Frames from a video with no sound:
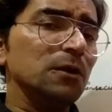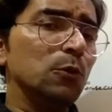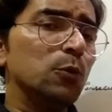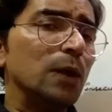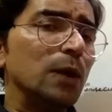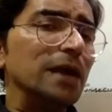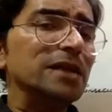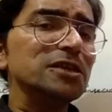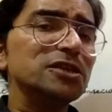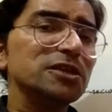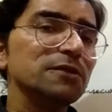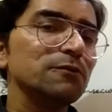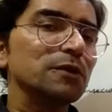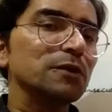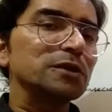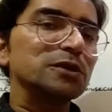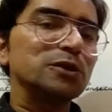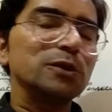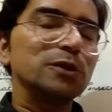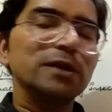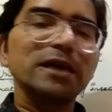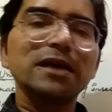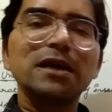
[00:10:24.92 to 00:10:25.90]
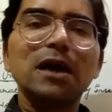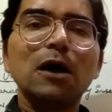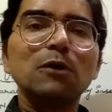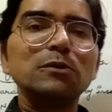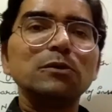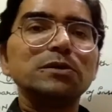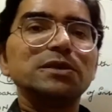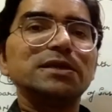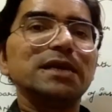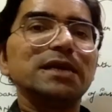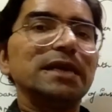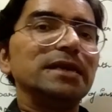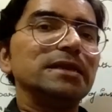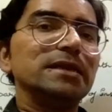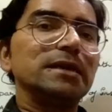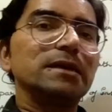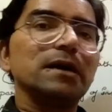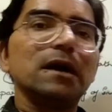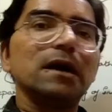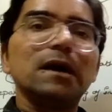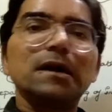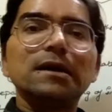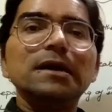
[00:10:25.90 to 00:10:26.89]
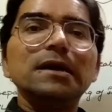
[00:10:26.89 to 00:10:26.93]
while she was looking outside the
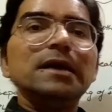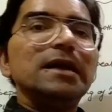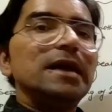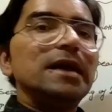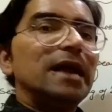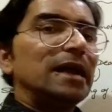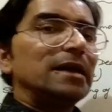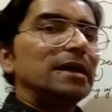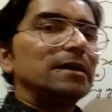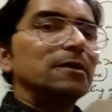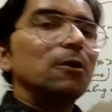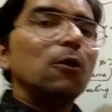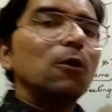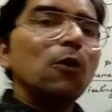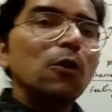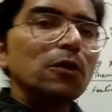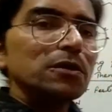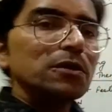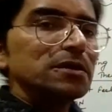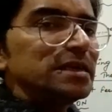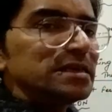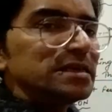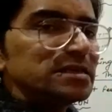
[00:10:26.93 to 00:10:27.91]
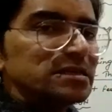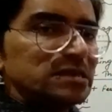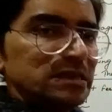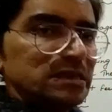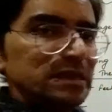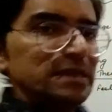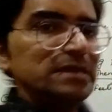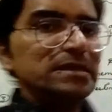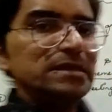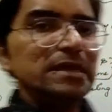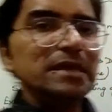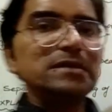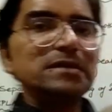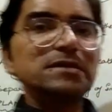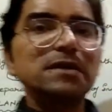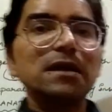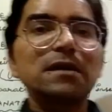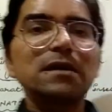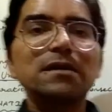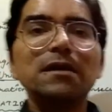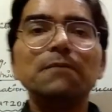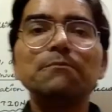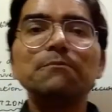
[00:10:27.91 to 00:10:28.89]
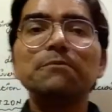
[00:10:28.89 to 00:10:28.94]
car? And all these three things
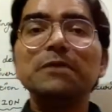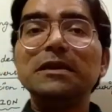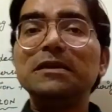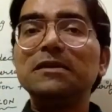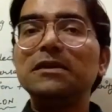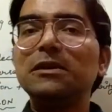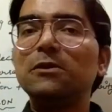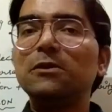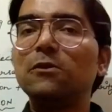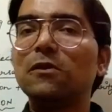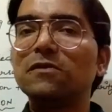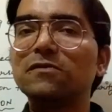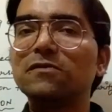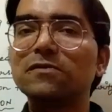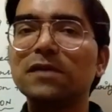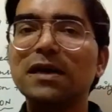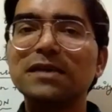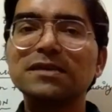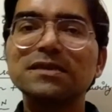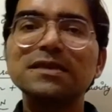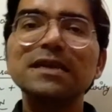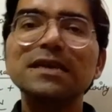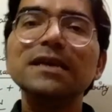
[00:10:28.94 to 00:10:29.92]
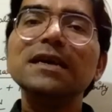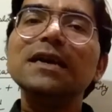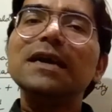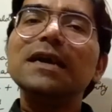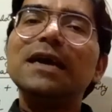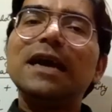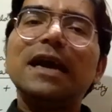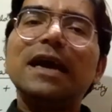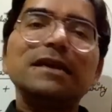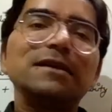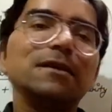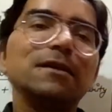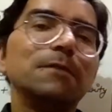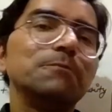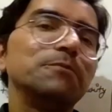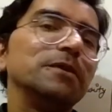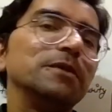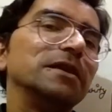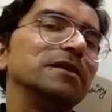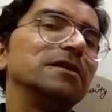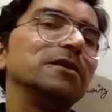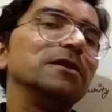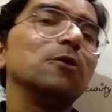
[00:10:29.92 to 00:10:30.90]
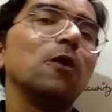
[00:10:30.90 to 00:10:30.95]
are completely contrasting and
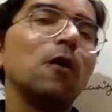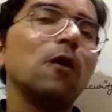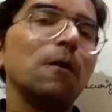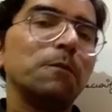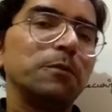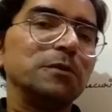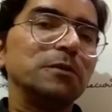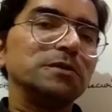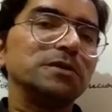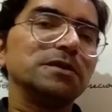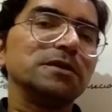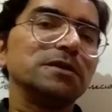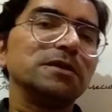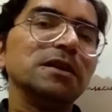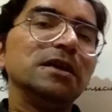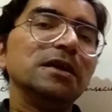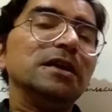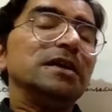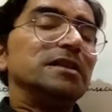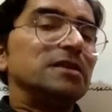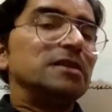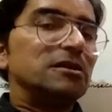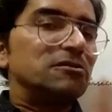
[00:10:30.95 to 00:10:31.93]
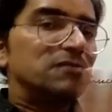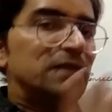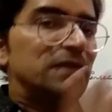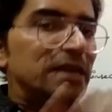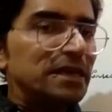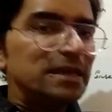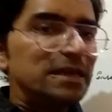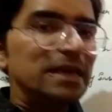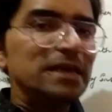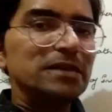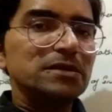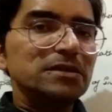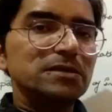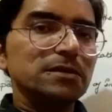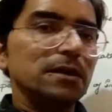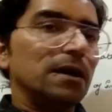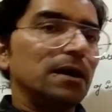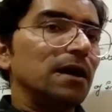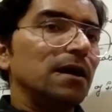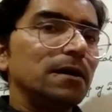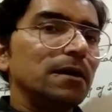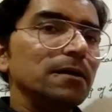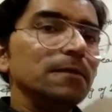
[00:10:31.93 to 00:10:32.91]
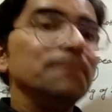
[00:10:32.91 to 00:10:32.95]
completely opposite. The three things
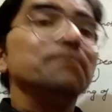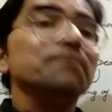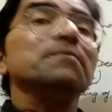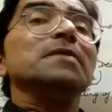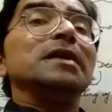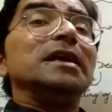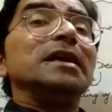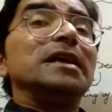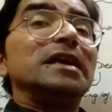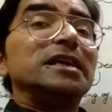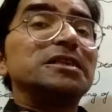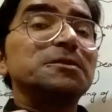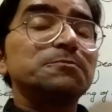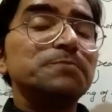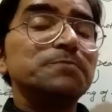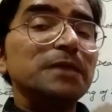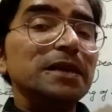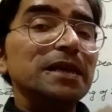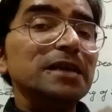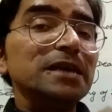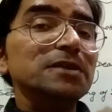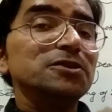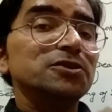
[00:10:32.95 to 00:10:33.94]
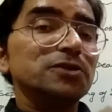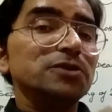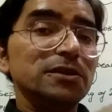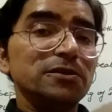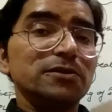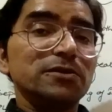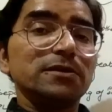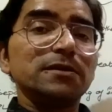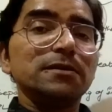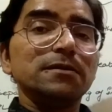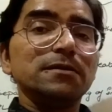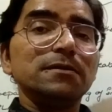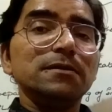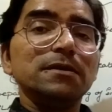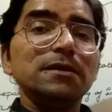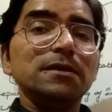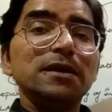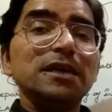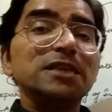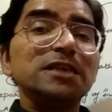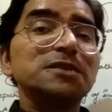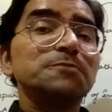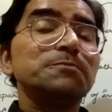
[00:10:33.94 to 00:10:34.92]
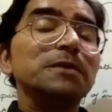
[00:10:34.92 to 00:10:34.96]
are spilling children.
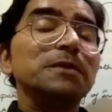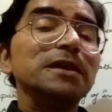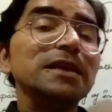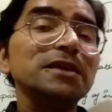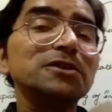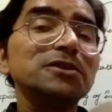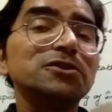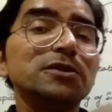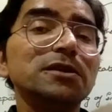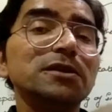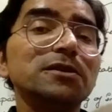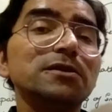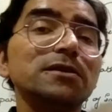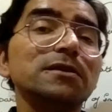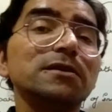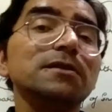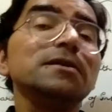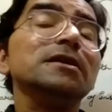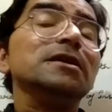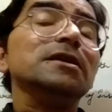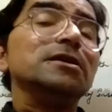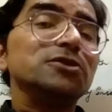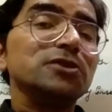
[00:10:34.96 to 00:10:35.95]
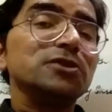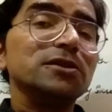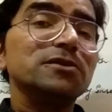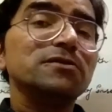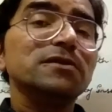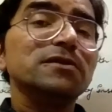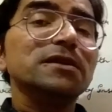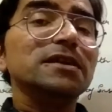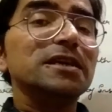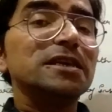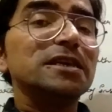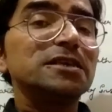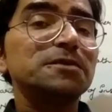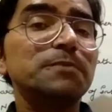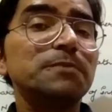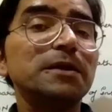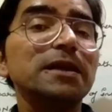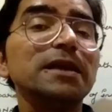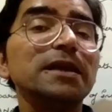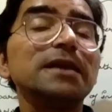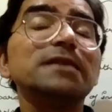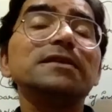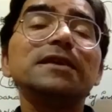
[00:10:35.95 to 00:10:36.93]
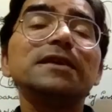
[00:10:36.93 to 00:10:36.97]
Spilling children, children
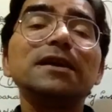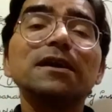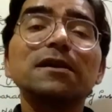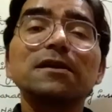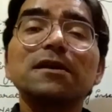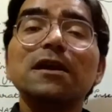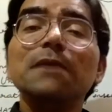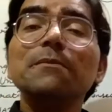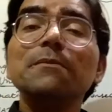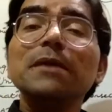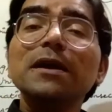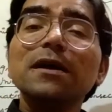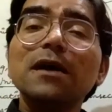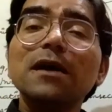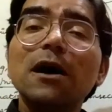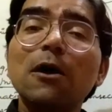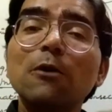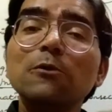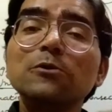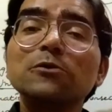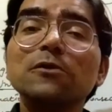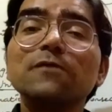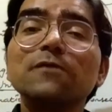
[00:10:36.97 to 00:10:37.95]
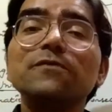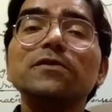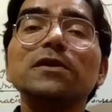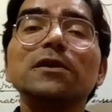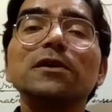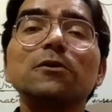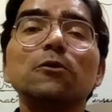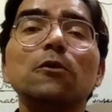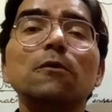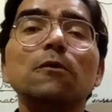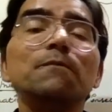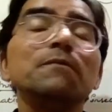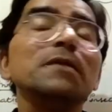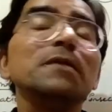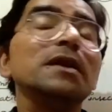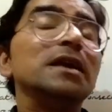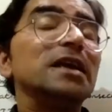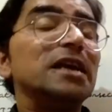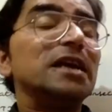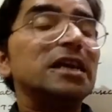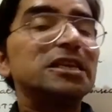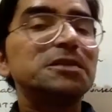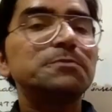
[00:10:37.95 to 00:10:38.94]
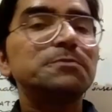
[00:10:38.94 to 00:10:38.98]
spilling, they are coming out of their home.
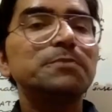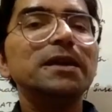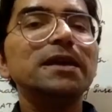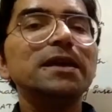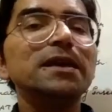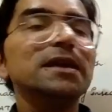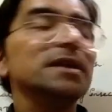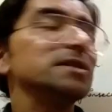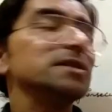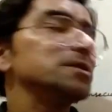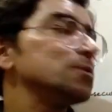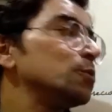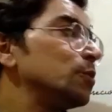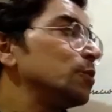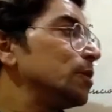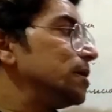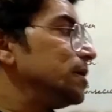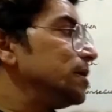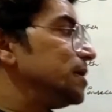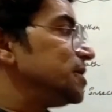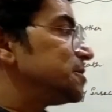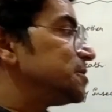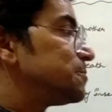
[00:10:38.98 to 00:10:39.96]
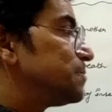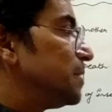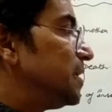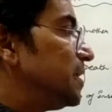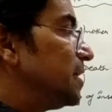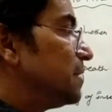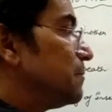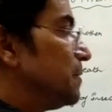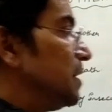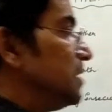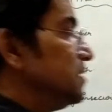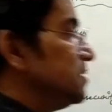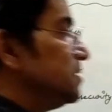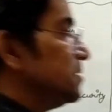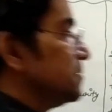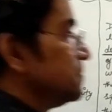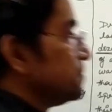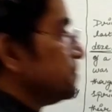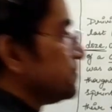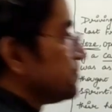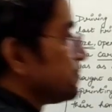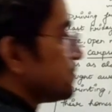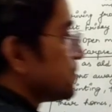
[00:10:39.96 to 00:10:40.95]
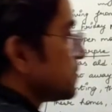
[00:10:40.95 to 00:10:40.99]
Spilling is a word. Spilling means
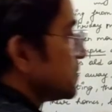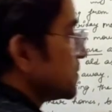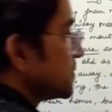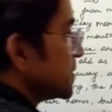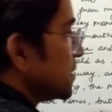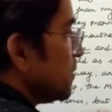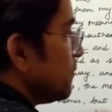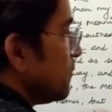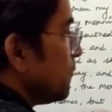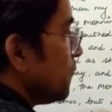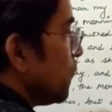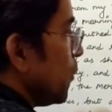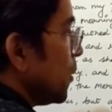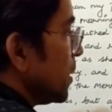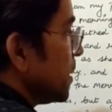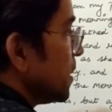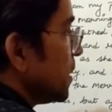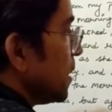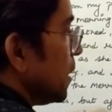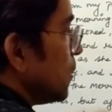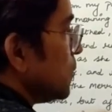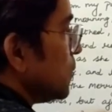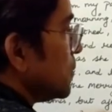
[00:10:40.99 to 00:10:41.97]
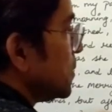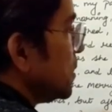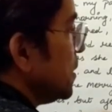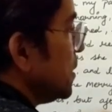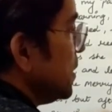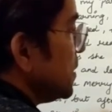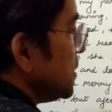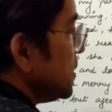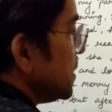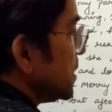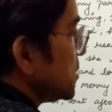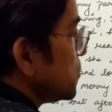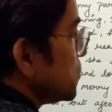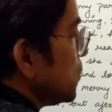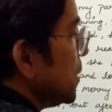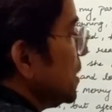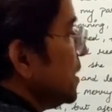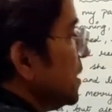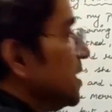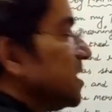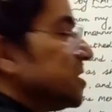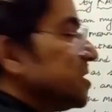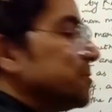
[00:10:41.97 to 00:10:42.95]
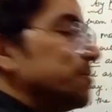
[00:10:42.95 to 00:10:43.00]
falling out. This
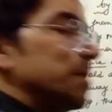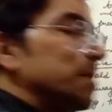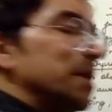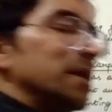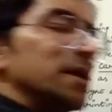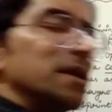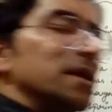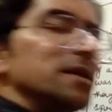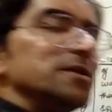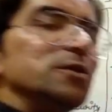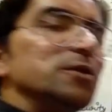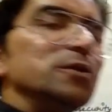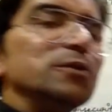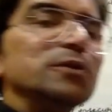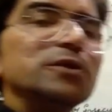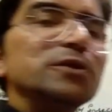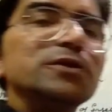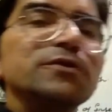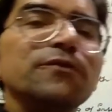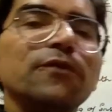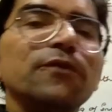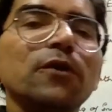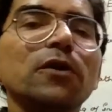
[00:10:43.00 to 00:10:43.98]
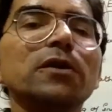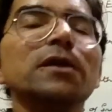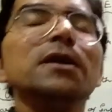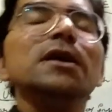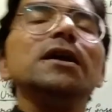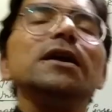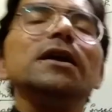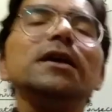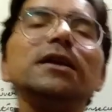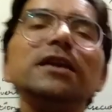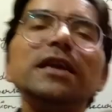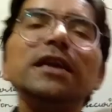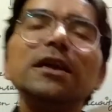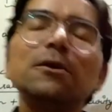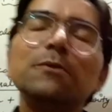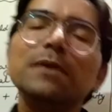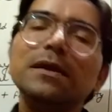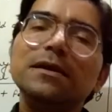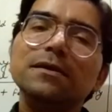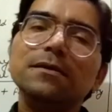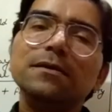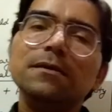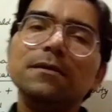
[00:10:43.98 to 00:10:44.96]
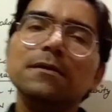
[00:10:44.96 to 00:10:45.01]
word spilling is used for
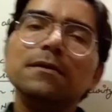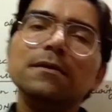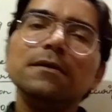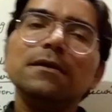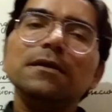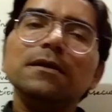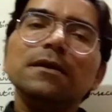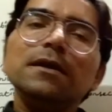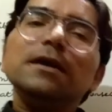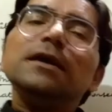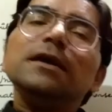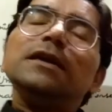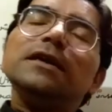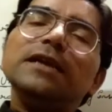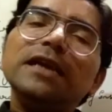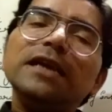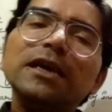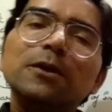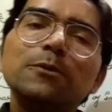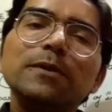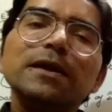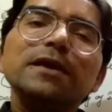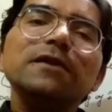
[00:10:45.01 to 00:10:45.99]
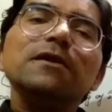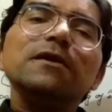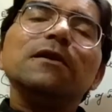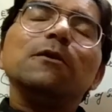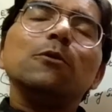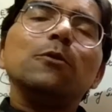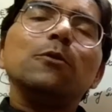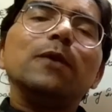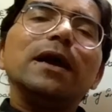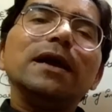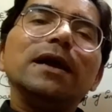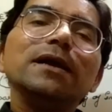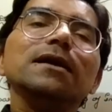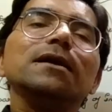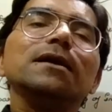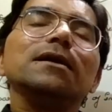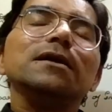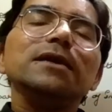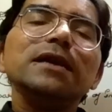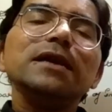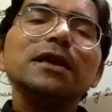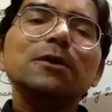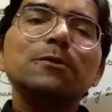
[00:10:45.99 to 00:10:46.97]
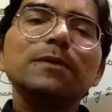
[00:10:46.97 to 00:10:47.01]
liquid. Liquid, when a
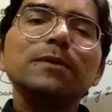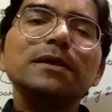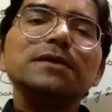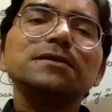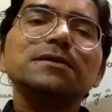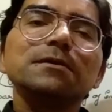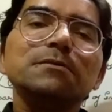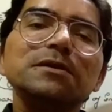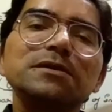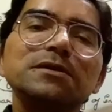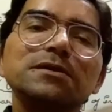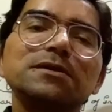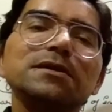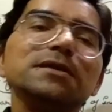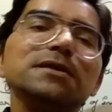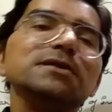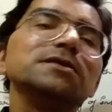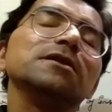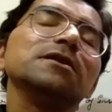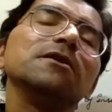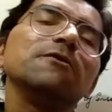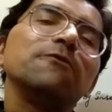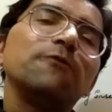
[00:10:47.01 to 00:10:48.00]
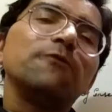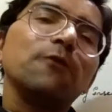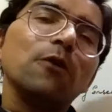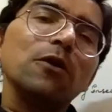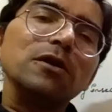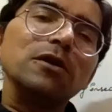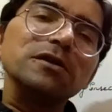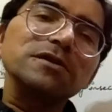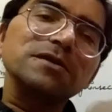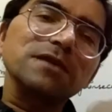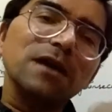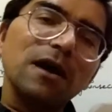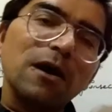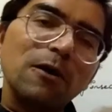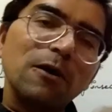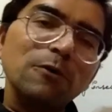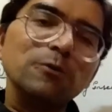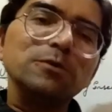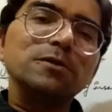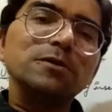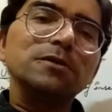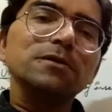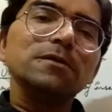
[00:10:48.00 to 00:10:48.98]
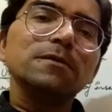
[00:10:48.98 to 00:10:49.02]
liquid substance falls
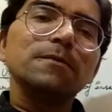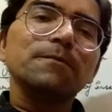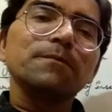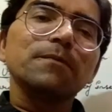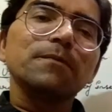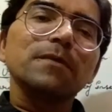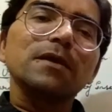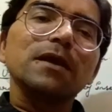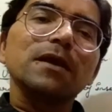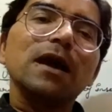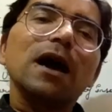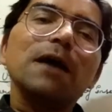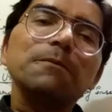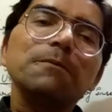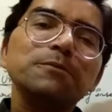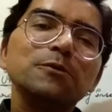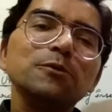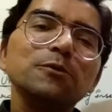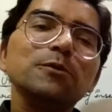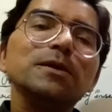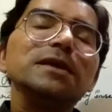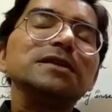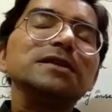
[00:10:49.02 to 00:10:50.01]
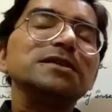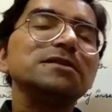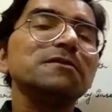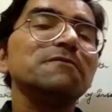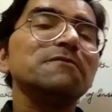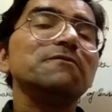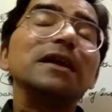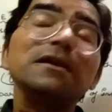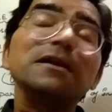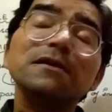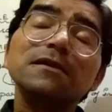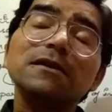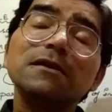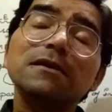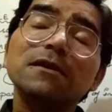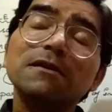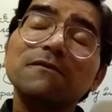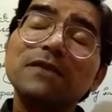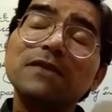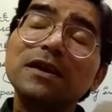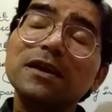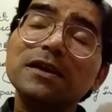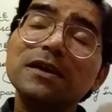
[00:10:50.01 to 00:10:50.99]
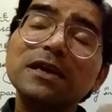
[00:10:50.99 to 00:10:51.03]
out up to its, when
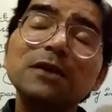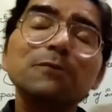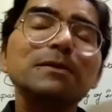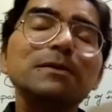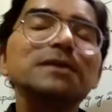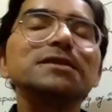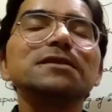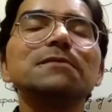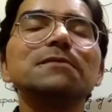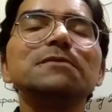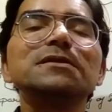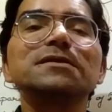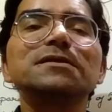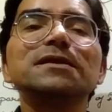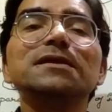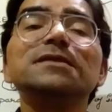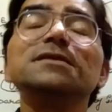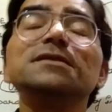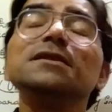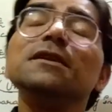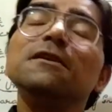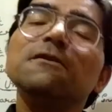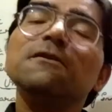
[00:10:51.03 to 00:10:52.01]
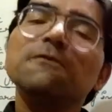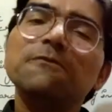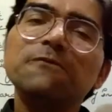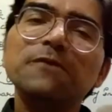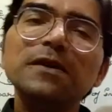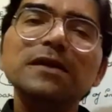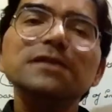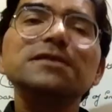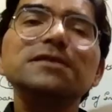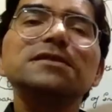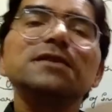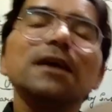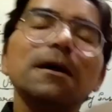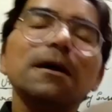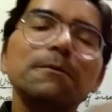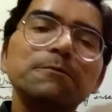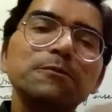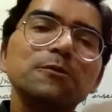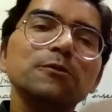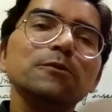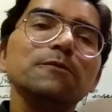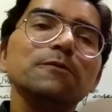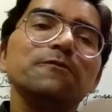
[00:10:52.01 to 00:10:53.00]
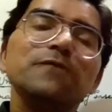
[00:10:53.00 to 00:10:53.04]
a liquid substance filled
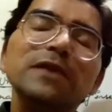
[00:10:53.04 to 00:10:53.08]
up